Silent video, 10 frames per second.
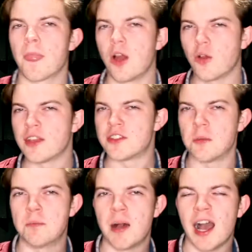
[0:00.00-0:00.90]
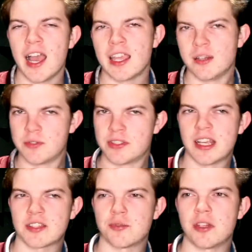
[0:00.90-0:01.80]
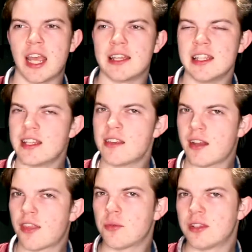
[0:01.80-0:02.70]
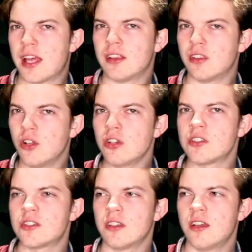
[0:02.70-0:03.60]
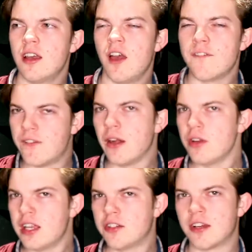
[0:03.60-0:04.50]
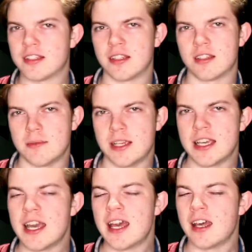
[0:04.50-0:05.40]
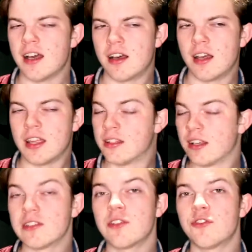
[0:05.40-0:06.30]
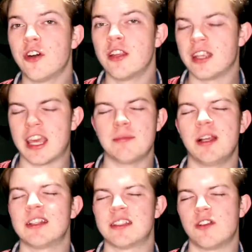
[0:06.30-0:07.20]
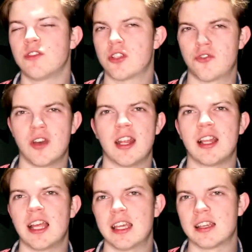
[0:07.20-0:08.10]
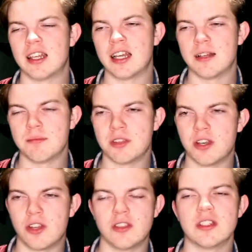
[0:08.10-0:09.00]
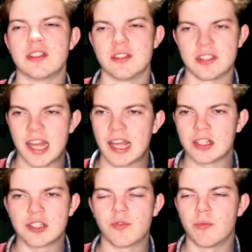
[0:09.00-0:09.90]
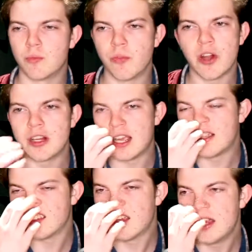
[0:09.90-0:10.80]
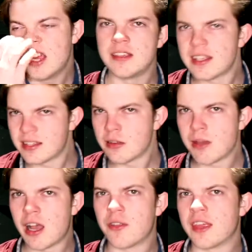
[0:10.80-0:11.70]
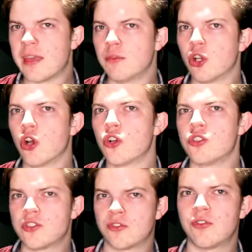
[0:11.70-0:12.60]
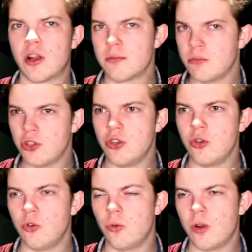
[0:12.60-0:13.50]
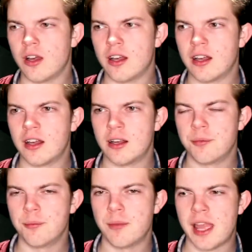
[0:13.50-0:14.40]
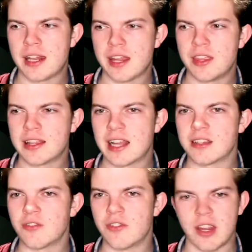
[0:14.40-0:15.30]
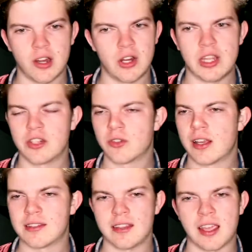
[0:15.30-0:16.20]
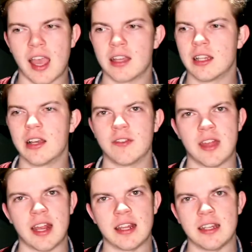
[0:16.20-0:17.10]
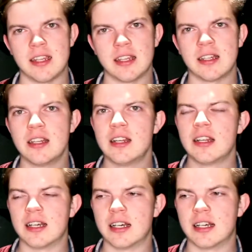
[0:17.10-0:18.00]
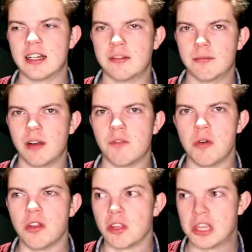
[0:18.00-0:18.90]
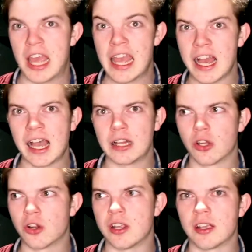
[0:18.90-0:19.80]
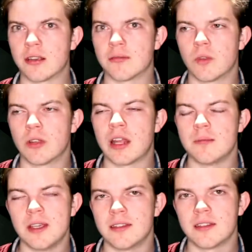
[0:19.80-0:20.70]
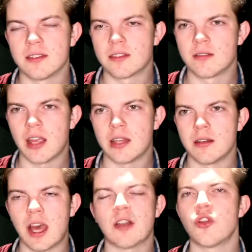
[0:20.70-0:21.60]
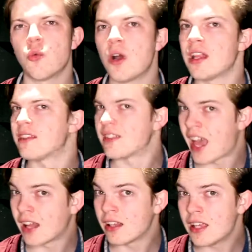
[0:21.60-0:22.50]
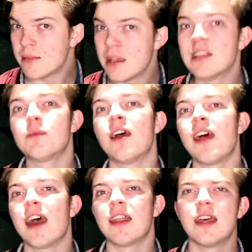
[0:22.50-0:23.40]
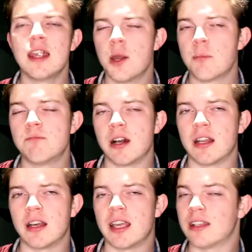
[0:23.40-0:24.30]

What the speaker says: Okay, so Pine was the next one, and this is another one that looks very interesting to me. It does look fun. The gameplay itself looks fun. I like the style looks very nice. He said something about how the game learns from you, and I think that's very interesting. I love that idea of AI learning enemies, and I don't know what exactly he means by that, but